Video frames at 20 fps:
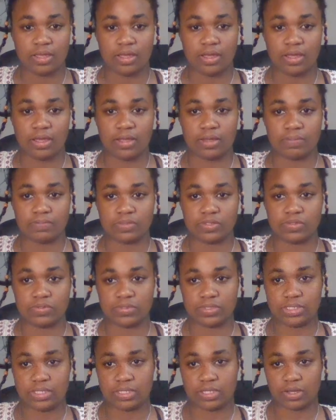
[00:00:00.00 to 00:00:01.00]
to
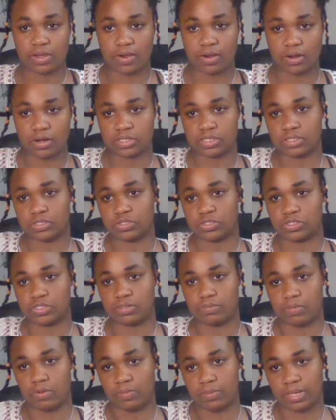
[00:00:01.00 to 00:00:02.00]
see the cards in just a
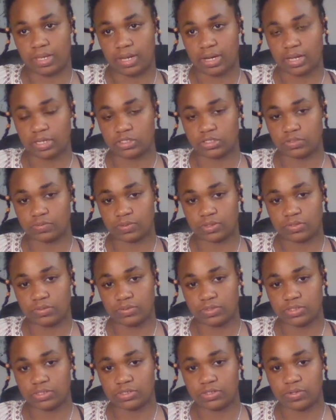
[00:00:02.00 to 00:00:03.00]
moment, and I just want you
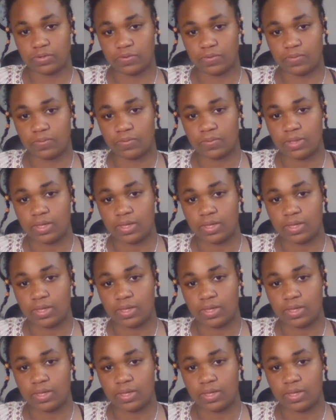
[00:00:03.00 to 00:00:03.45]
to know